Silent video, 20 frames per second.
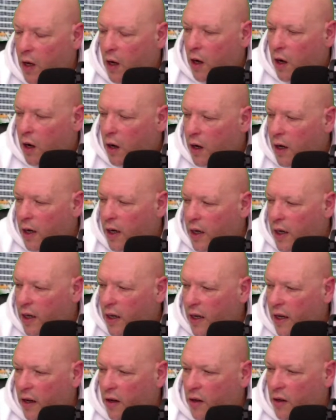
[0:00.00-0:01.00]
All right,
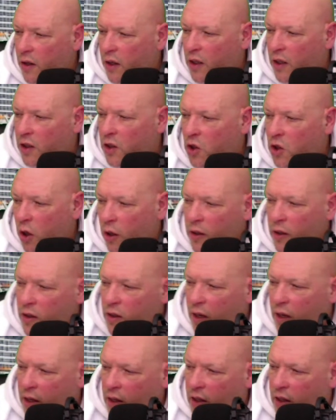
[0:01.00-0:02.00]
now John is
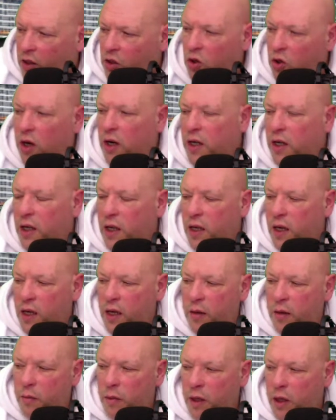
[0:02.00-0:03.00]
saying that he's trying to
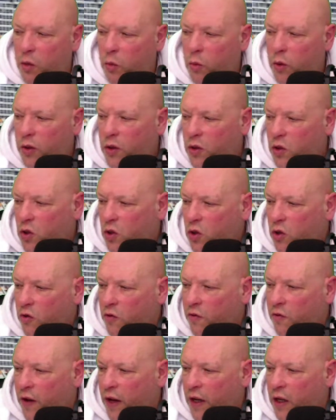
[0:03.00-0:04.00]
hear me with
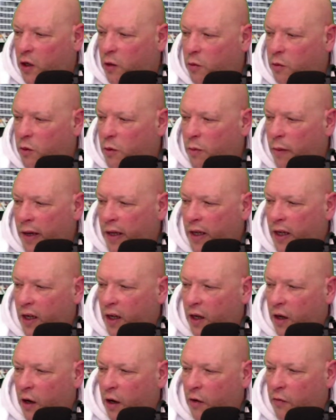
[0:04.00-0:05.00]
2 vacuums making a
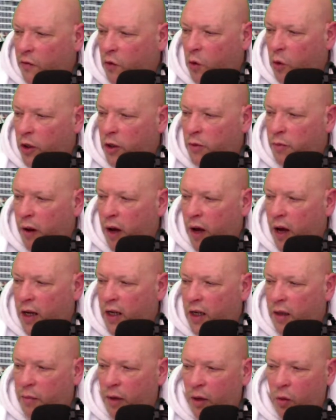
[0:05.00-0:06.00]
lot of noise
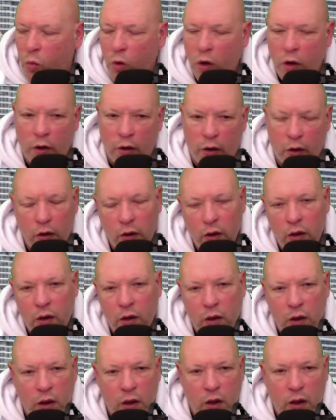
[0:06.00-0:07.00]
behind him at work.
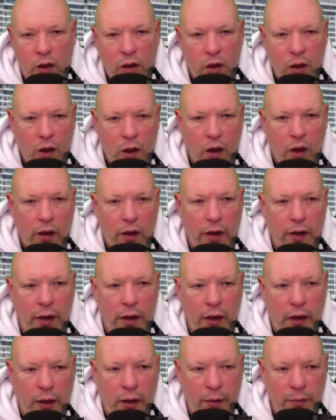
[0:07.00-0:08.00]

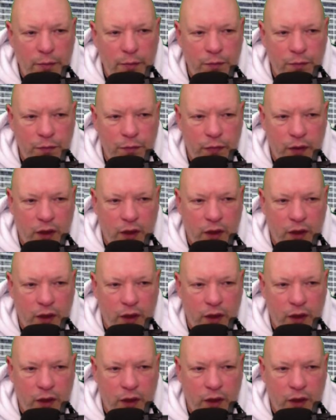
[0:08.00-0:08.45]
Tell